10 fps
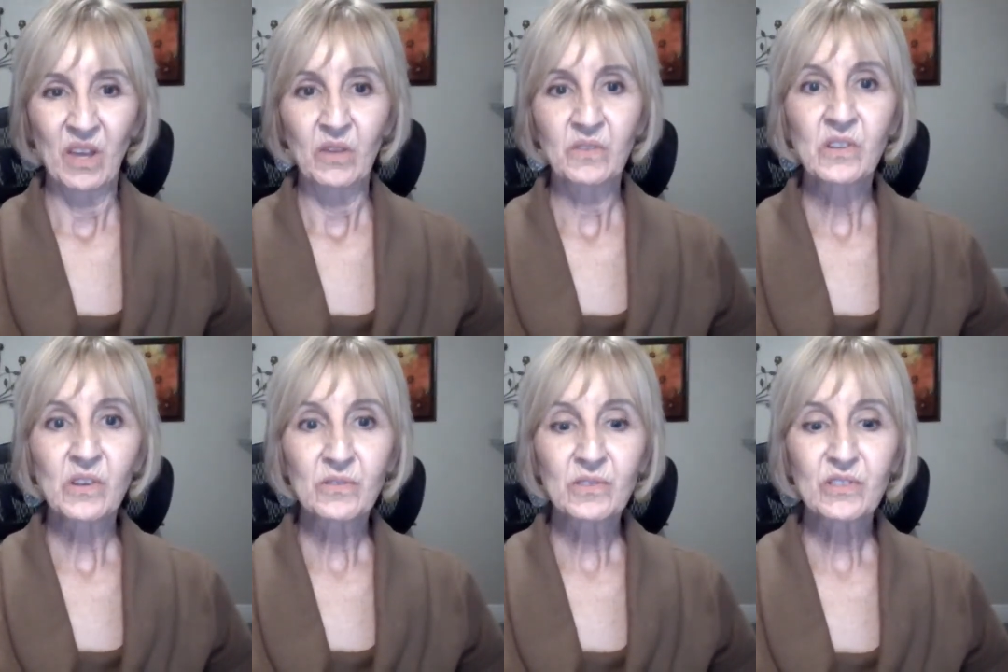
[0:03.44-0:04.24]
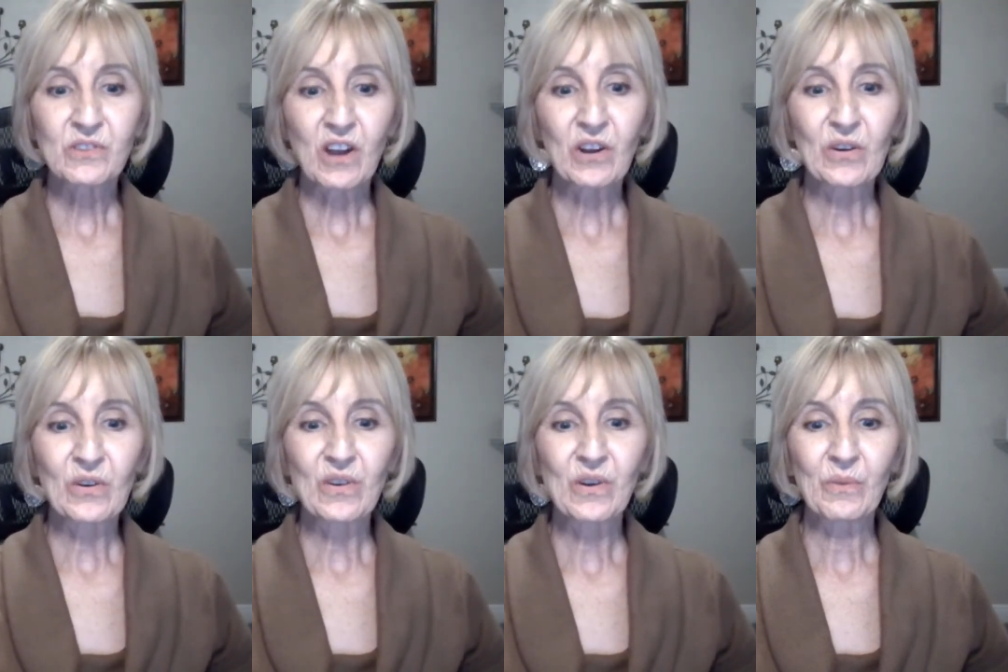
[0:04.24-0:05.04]
Do you
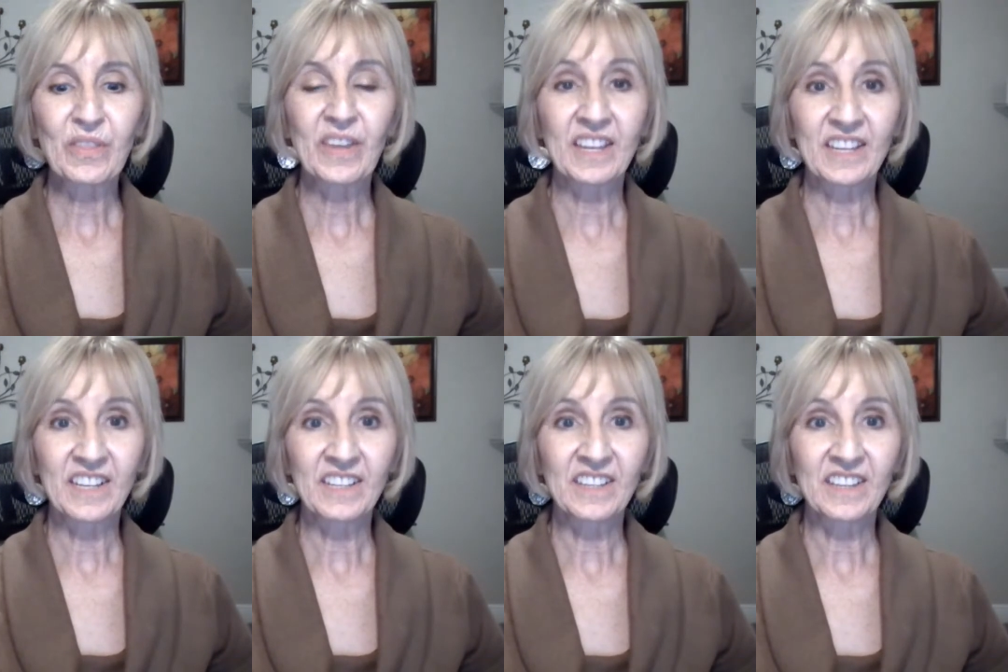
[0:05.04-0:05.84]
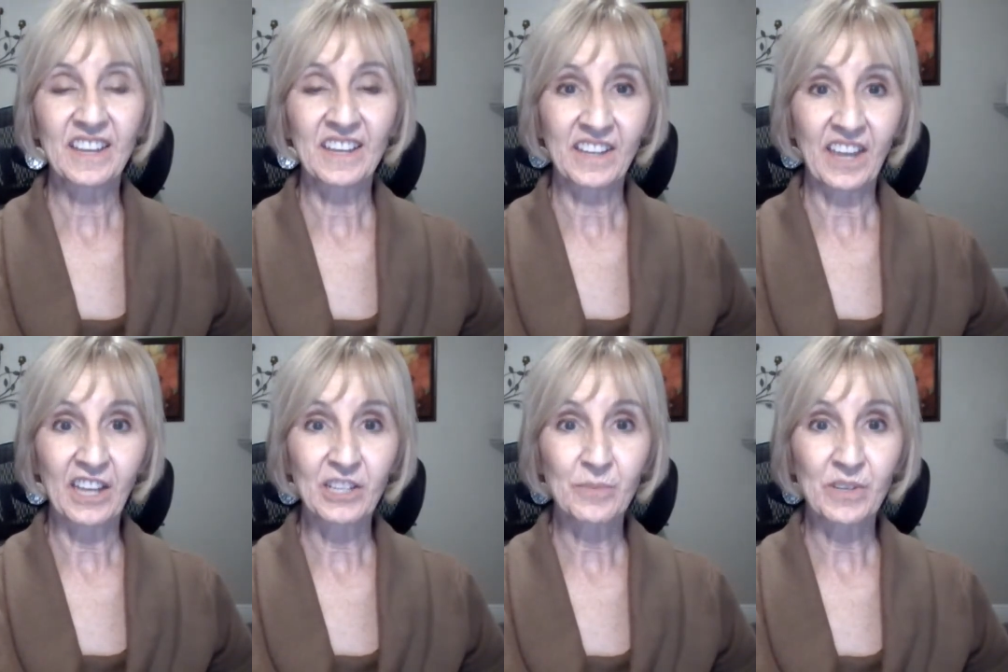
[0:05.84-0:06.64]
struggle with getting
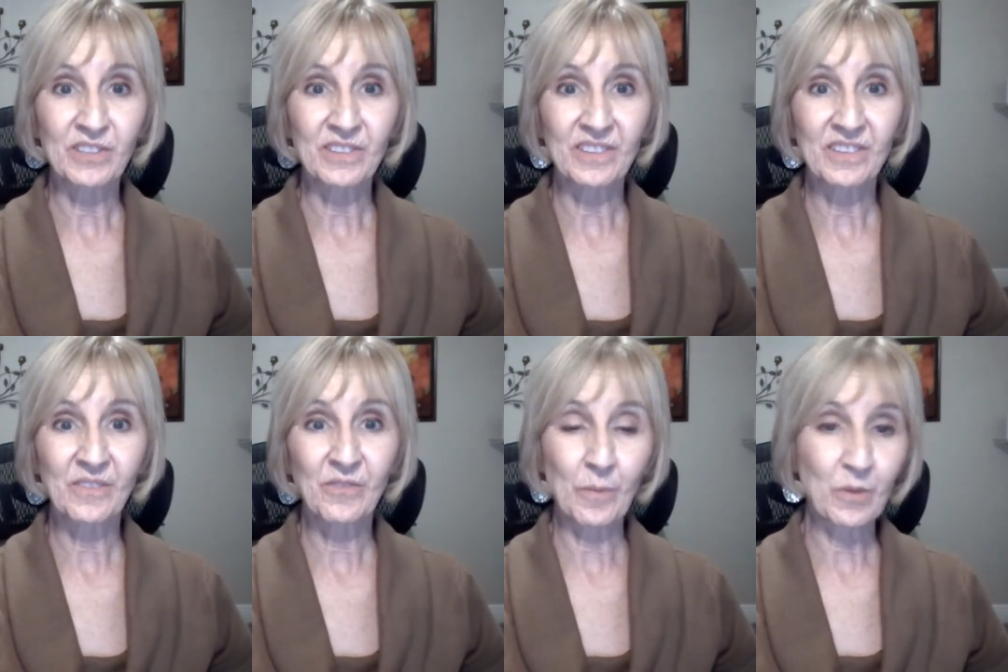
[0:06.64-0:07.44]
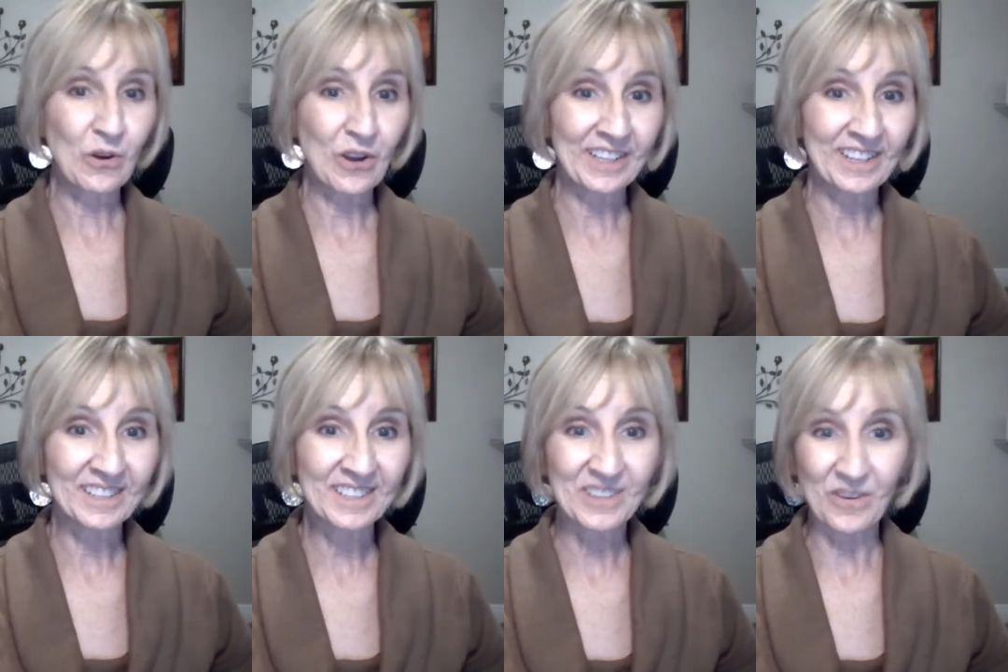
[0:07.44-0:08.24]
engagement from your
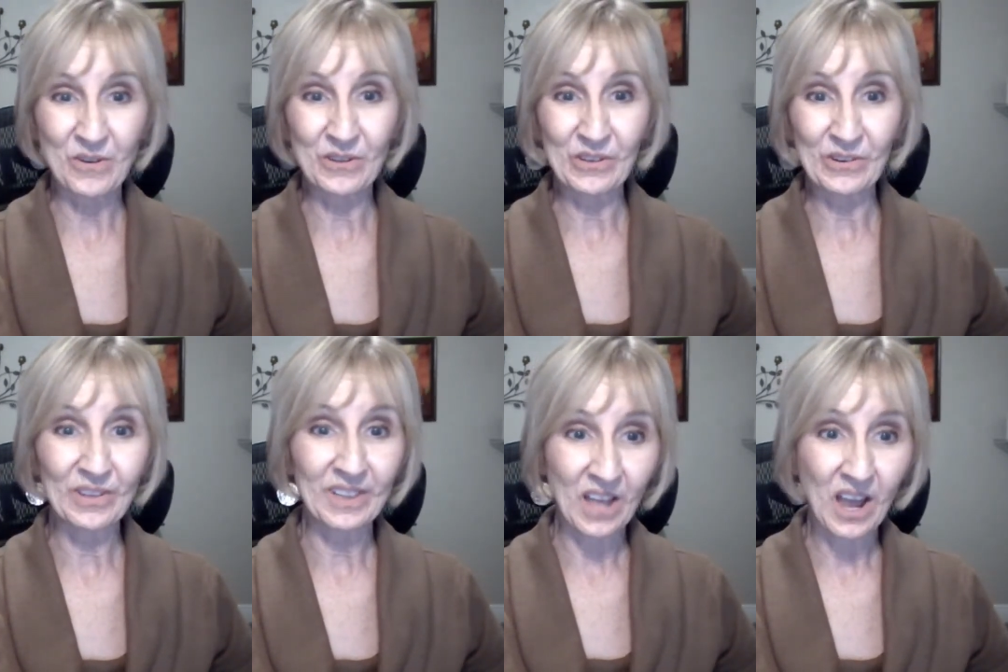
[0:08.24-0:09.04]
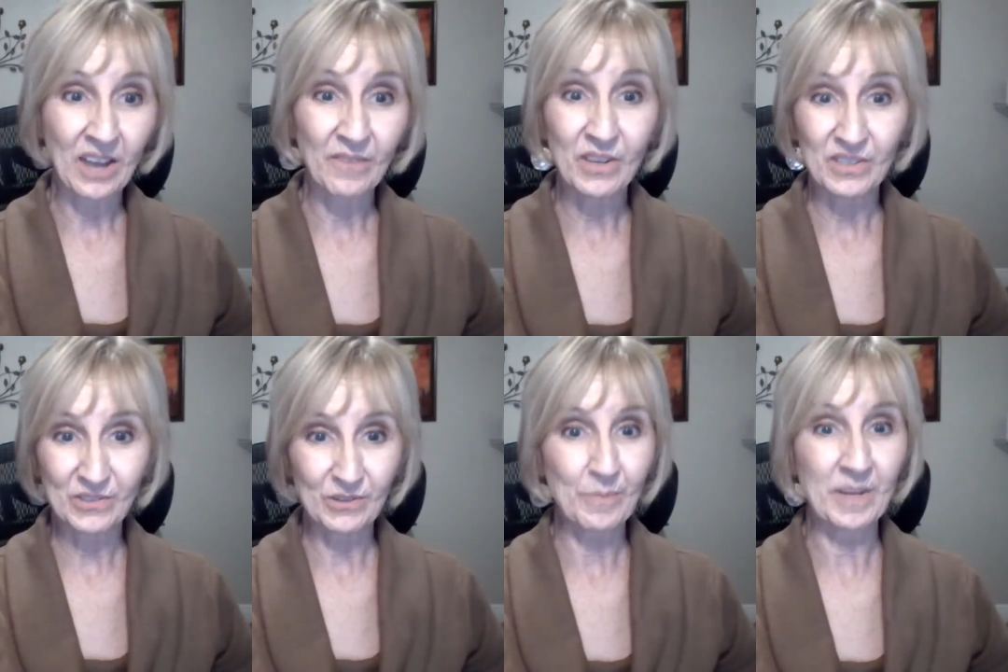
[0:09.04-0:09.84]
audience on your live
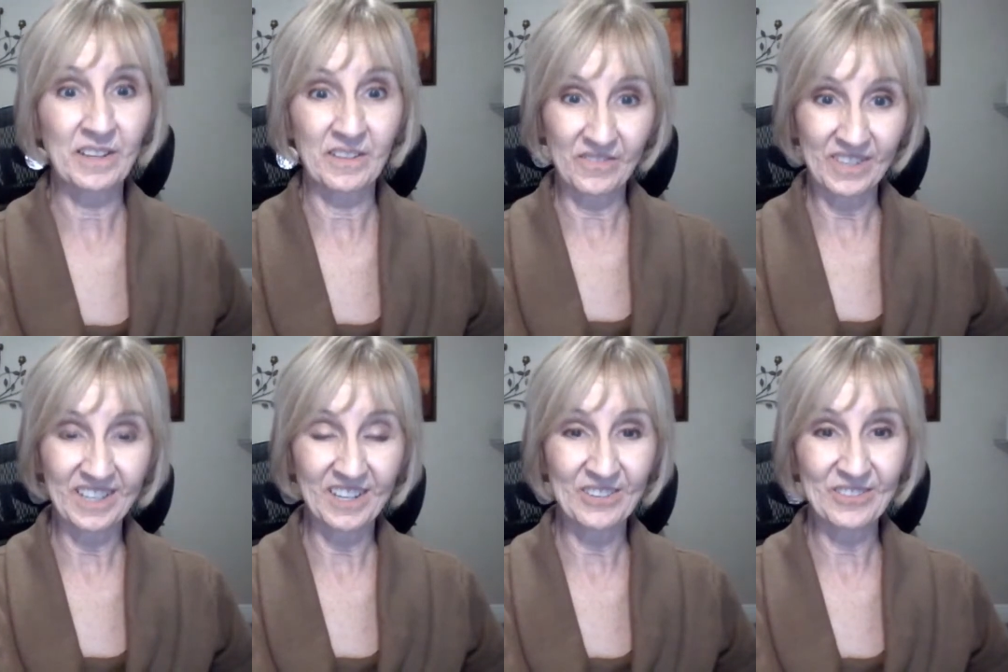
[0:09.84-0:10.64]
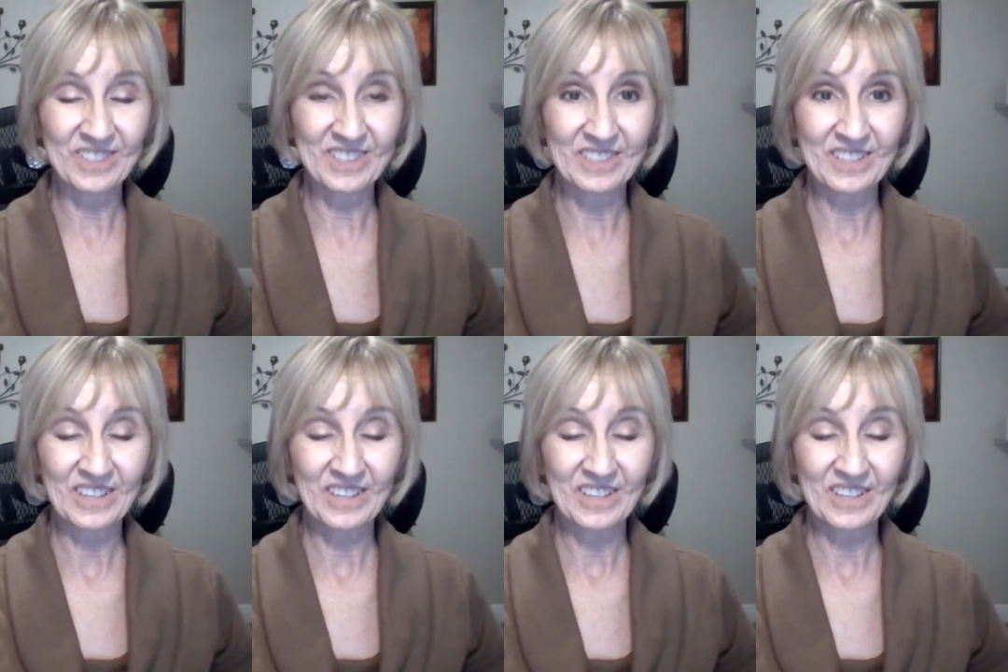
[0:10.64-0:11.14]
streaming videos?